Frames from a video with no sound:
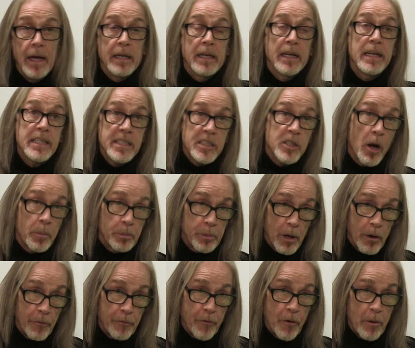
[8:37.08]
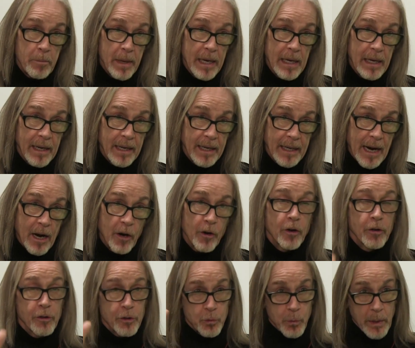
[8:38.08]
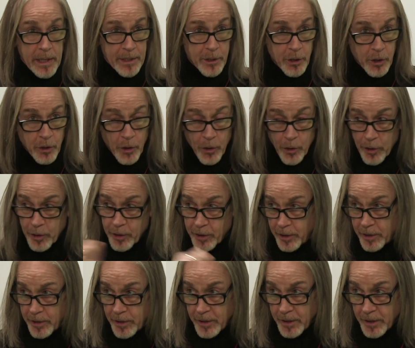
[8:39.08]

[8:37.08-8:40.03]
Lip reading: And he stopped off for a meal in Cahir on his way to Cork